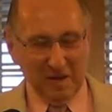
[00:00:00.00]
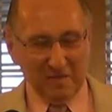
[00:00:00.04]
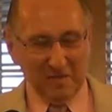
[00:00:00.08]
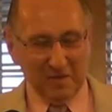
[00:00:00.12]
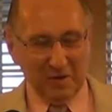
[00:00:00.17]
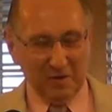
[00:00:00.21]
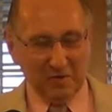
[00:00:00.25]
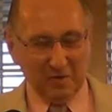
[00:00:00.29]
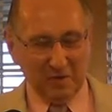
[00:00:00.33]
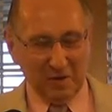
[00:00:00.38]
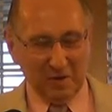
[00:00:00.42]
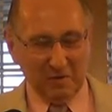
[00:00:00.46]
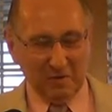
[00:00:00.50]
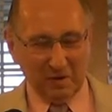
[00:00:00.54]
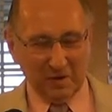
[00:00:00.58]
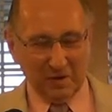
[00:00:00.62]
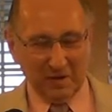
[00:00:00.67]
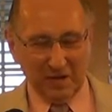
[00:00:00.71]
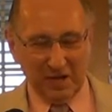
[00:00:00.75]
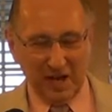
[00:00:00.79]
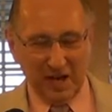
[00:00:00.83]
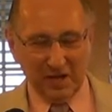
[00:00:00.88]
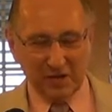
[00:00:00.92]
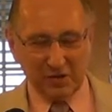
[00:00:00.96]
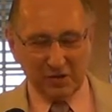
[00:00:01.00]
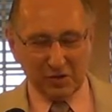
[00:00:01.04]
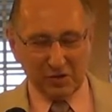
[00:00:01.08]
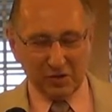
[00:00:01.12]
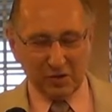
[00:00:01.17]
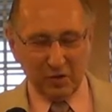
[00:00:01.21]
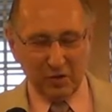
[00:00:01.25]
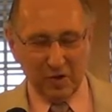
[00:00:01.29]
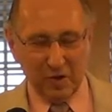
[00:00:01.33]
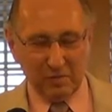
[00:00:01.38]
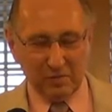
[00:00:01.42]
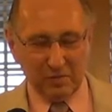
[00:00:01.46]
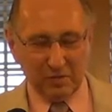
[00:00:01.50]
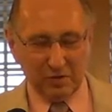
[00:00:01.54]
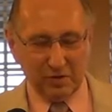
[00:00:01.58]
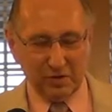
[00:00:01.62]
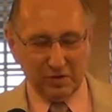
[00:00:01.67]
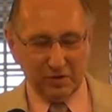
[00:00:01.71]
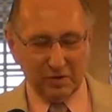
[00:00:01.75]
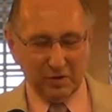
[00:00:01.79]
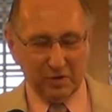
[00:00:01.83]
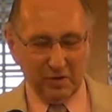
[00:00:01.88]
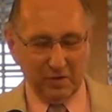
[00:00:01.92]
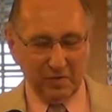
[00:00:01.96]
But we were asked to go up
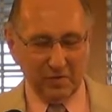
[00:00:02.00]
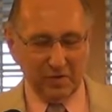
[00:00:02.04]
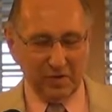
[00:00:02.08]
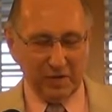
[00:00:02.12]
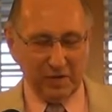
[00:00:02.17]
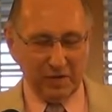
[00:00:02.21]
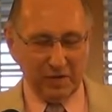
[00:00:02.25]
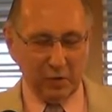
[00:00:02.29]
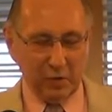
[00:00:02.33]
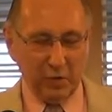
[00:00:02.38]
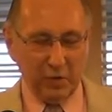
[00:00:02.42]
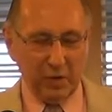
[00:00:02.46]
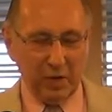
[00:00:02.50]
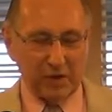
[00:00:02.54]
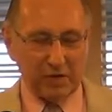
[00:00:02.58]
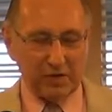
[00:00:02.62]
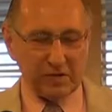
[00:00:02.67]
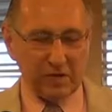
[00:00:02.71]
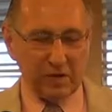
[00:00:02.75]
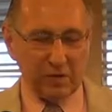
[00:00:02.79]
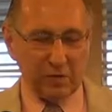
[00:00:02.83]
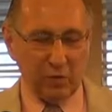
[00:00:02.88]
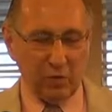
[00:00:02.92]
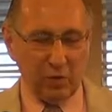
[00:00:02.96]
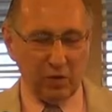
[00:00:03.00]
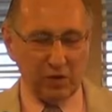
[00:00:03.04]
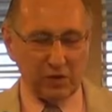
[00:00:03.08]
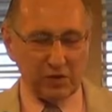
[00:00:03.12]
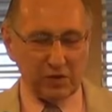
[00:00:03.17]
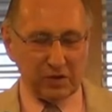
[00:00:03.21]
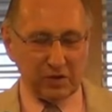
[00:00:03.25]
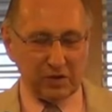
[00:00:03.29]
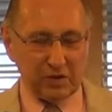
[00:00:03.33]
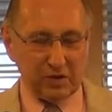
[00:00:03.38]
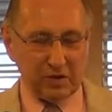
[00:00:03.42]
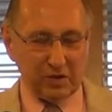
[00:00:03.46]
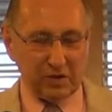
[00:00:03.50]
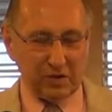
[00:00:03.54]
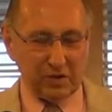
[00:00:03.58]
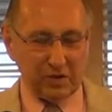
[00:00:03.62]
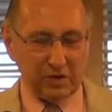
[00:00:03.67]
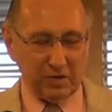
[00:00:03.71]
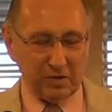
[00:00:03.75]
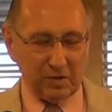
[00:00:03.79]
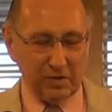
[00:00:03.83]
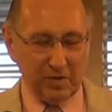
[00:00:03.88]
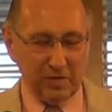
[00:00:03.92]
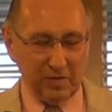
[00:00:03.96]
to Richland, Washington
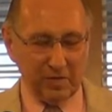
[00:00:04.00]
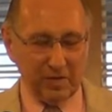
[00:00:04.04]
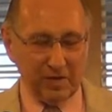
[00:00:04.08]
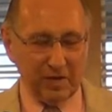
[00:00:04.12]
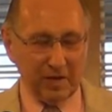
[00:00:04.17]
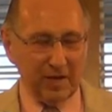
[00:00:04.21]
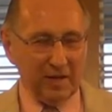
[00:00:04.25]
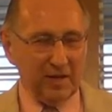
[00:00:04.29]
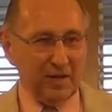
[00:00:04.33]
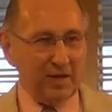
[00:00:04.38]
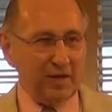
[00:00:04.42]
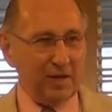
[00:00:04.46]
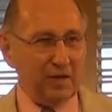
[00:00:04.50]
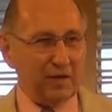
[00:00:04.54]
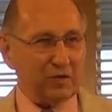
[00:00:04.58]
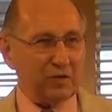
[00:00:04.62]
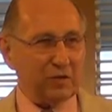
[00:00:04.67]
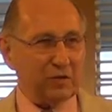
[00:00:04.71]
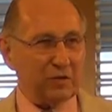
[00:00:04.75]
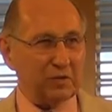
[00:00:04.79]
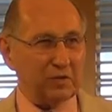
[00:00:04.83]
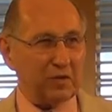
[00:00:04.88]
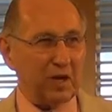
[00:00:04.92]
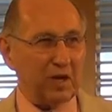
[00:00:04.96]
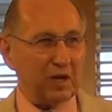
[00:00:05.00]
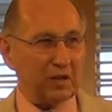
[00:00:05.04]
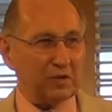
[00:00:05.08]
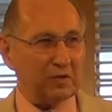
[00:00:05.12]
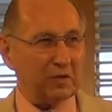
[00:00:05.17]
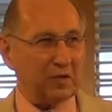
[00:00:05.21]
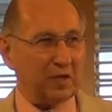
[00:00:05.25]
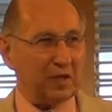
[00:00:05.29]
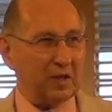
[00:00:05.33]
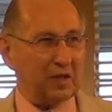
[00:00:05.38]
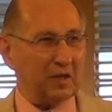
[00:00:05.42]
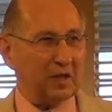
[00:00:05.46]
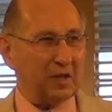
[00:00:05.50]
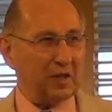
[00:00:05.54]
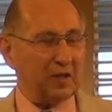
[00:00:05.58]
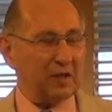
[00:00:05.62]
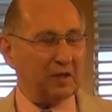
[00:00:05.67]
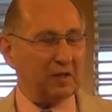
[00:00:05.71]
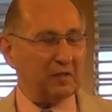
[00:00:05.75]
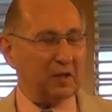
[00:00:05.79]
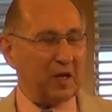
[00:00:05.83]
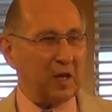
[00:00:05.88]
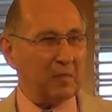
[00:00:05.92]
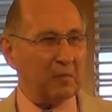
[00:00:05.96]
to talk to an
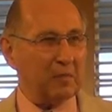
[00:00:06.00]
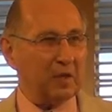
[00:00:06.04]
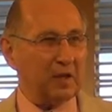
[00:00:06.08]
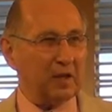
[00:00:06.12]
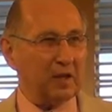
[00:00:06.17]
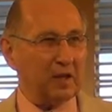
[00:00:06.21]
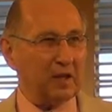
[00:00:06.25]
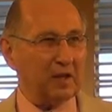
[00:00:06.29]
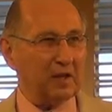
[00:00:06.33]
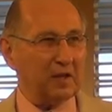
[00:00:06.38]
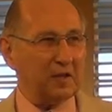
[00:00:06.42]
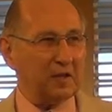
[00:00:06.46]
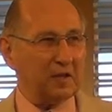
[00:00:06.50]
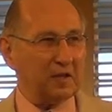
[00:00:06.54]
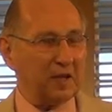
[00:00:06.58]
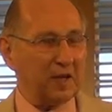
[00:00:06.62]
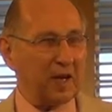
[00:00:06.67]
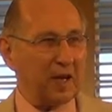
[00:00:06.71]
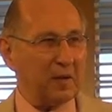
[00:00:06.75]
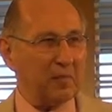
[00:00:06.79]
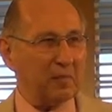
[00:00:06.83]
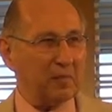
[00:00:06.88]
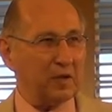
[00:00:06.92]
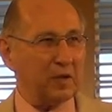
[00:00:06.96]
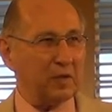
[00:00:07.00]
Emin and Gleaner camp.